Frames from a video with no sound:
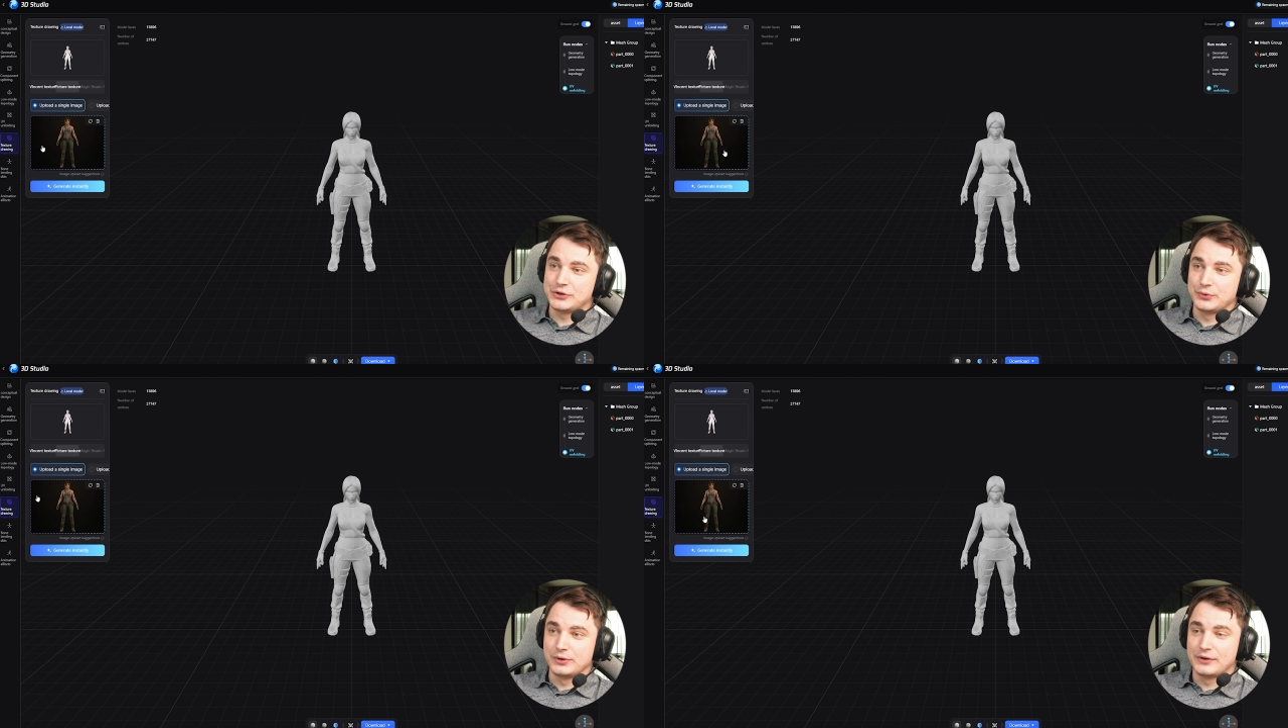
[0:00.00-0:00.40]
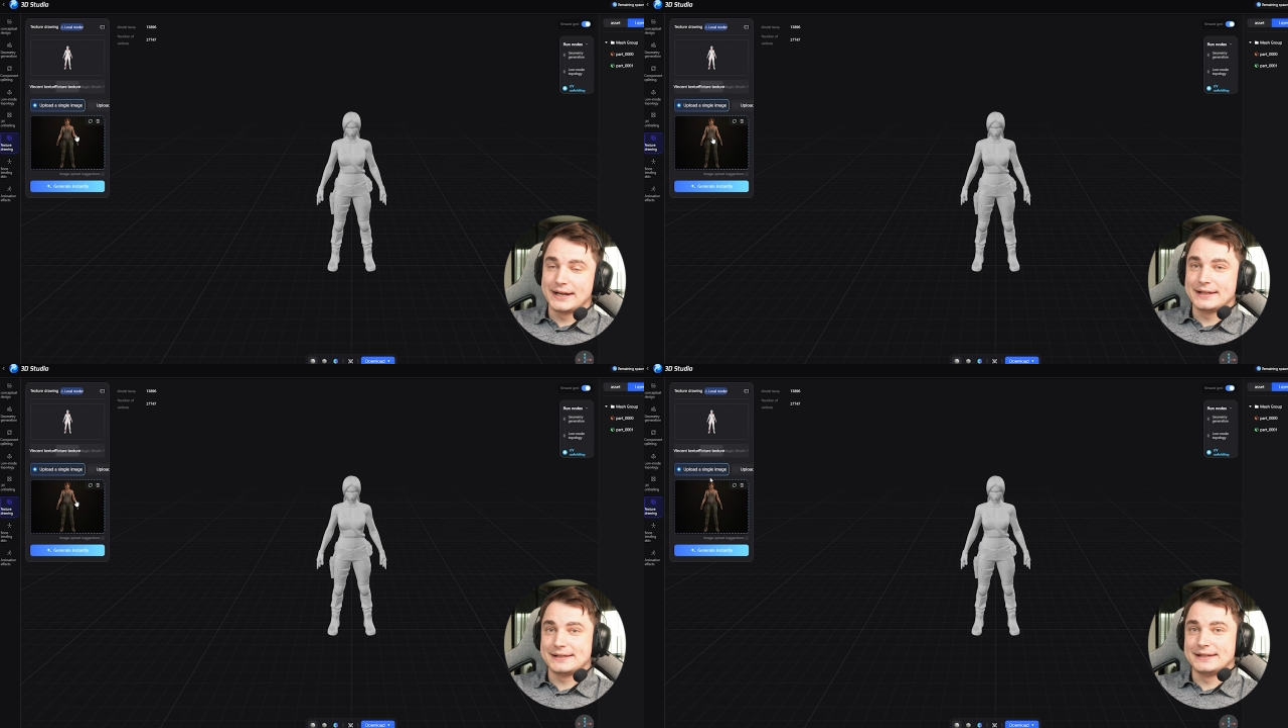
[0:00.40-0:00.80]
you will
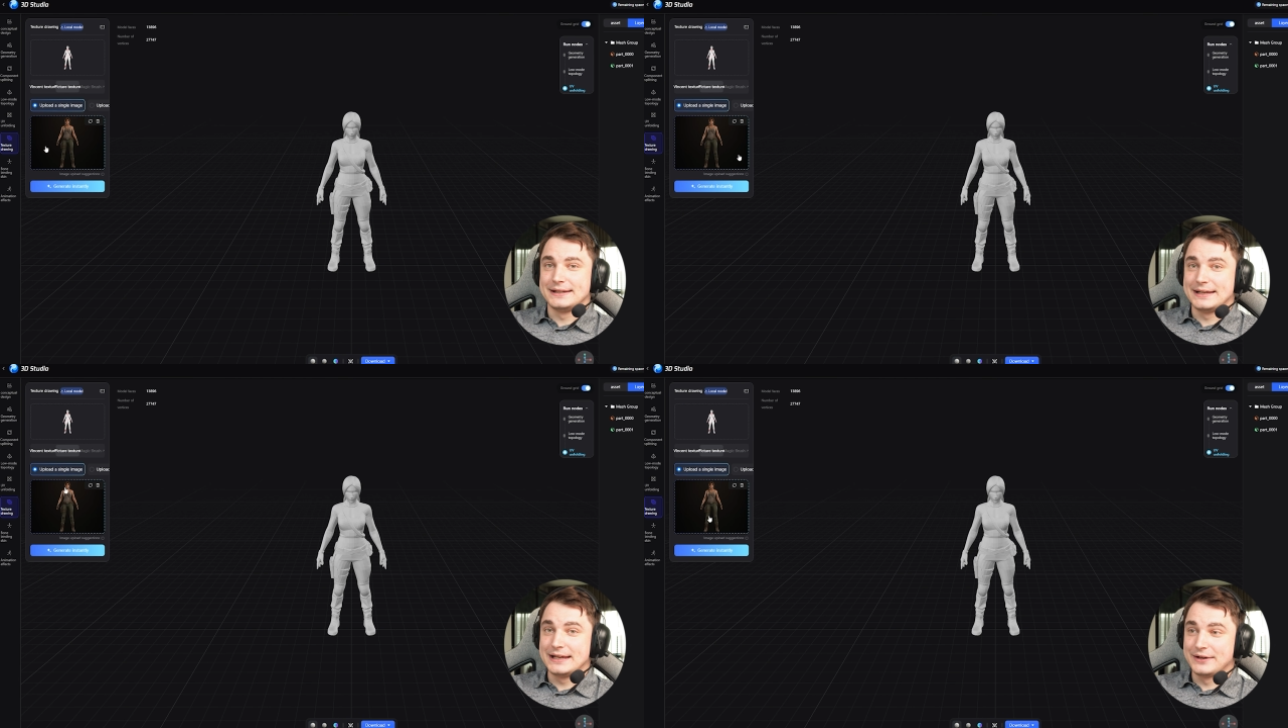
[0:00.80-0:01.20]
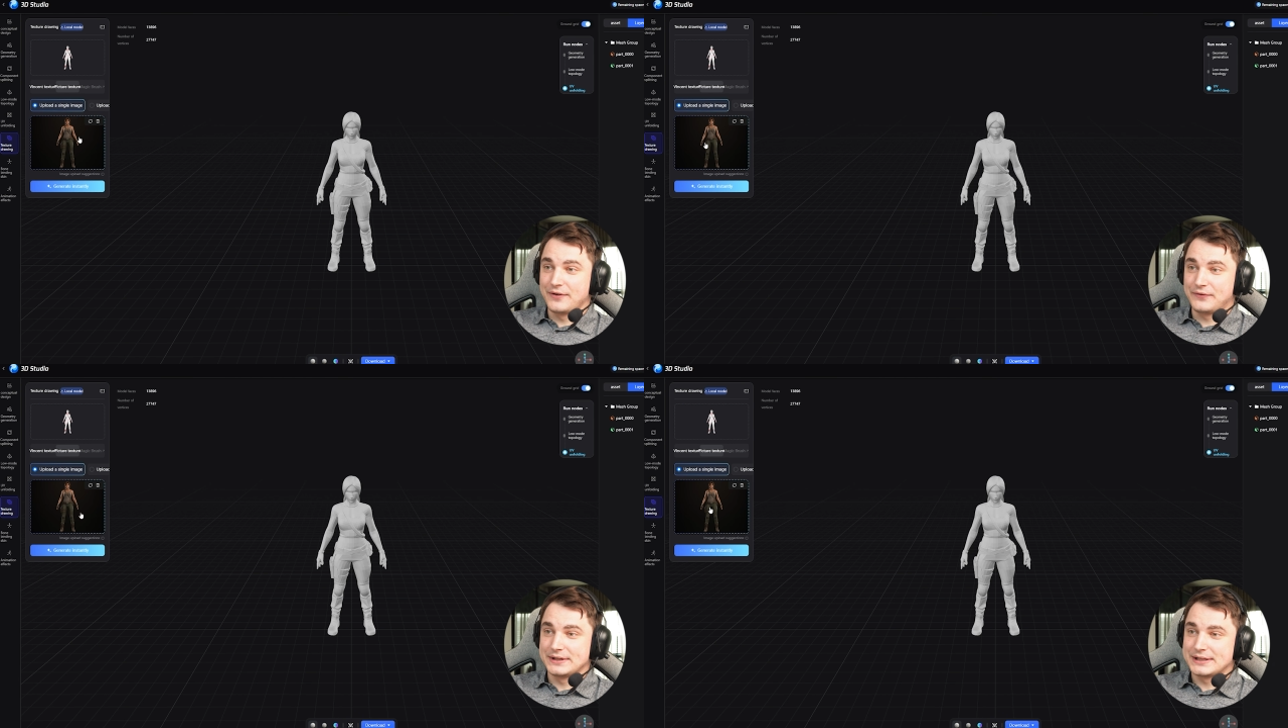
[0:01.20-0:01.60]
already see the
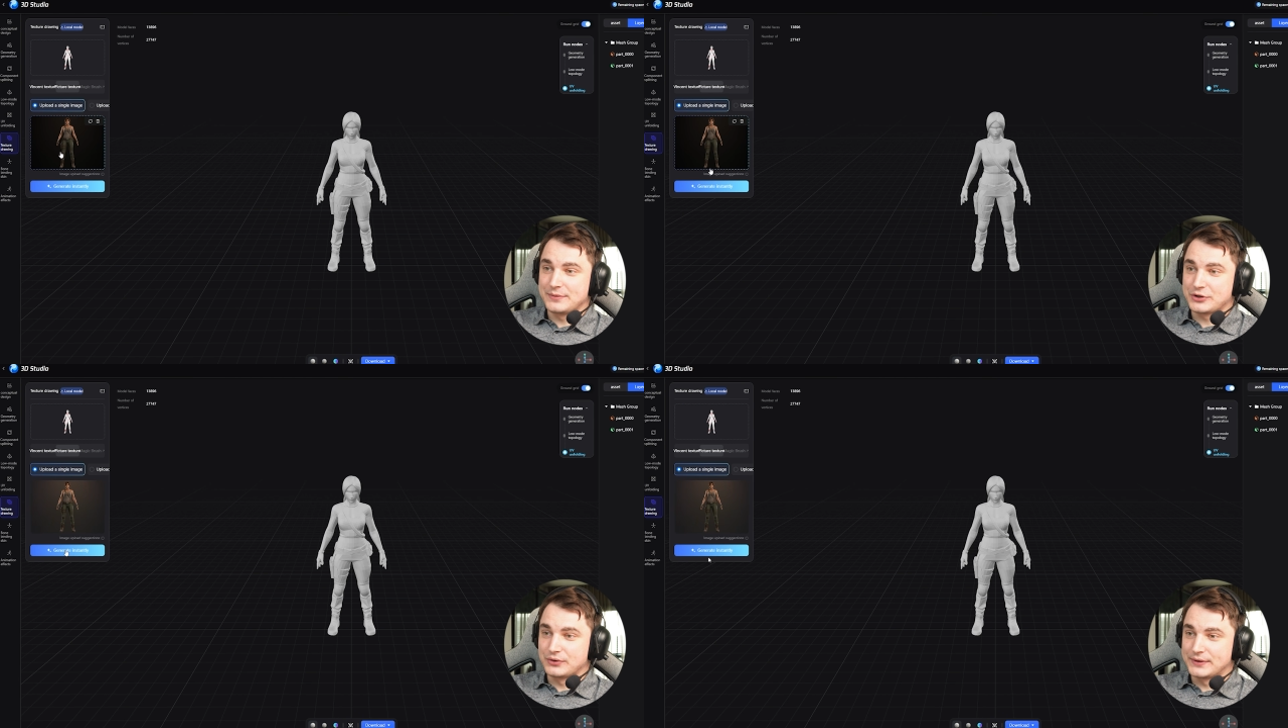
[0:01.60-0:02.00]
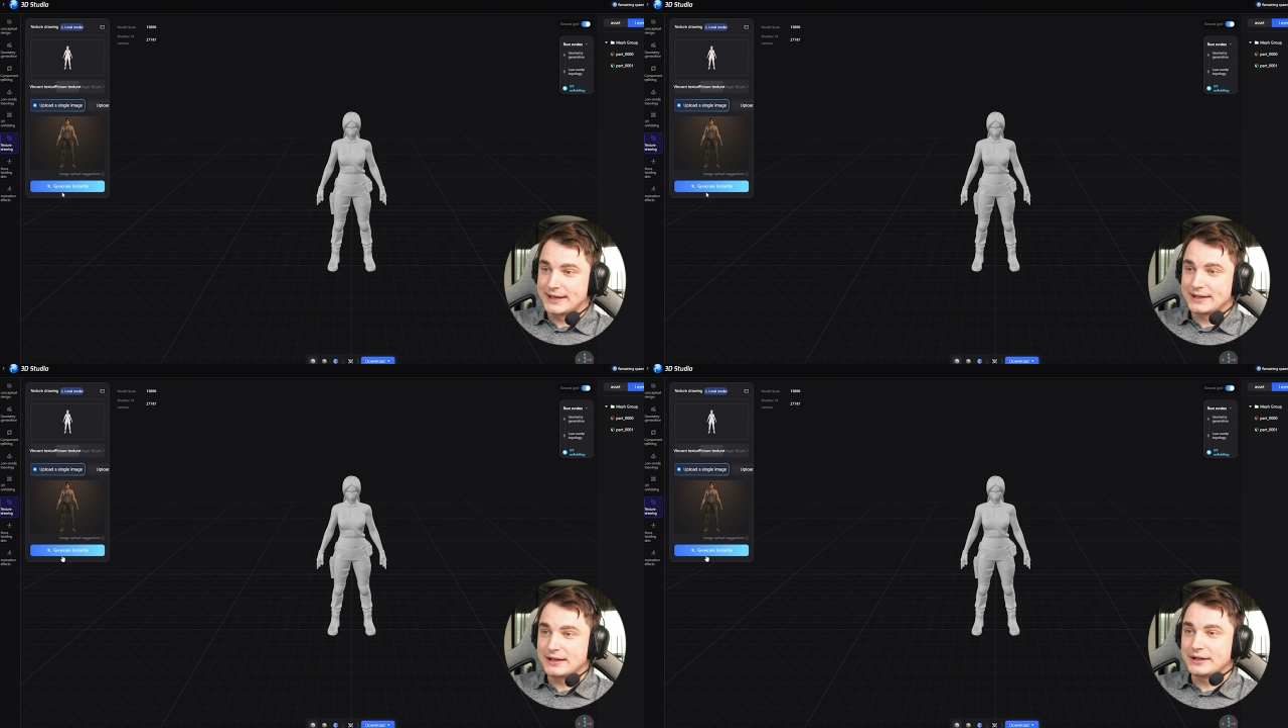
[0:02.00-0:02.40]
reference image
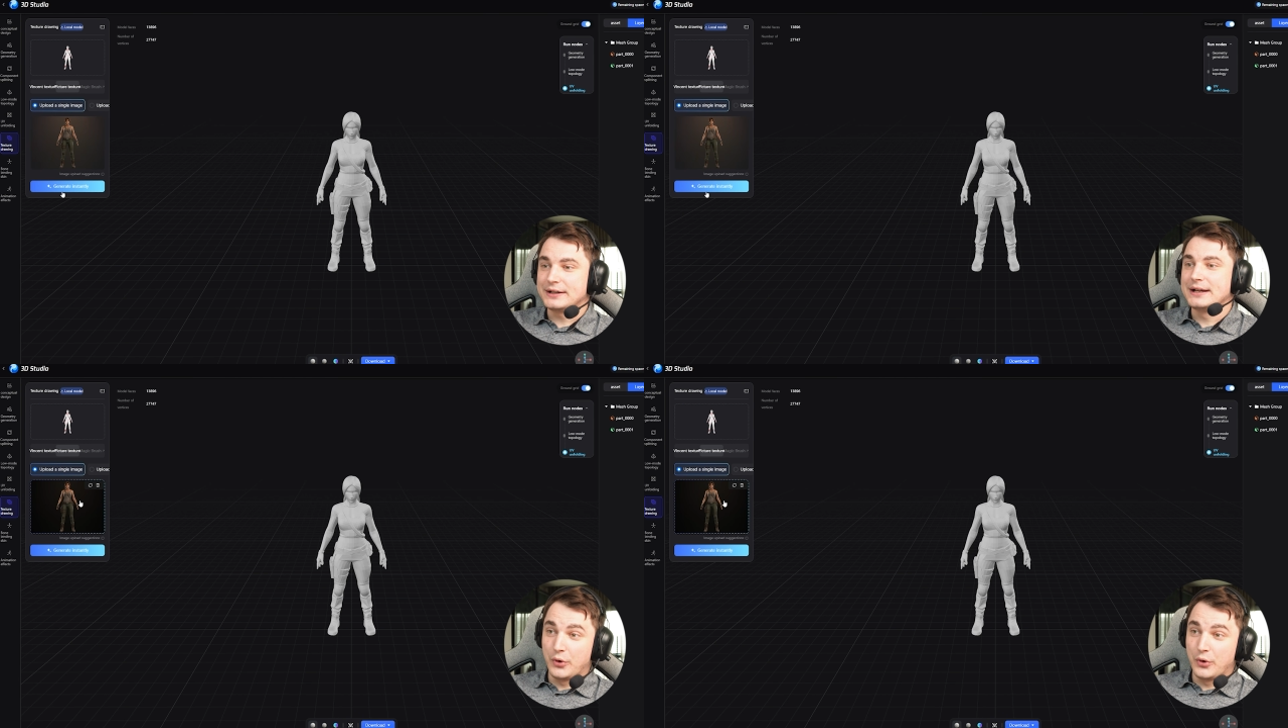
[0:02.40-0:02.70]
already here,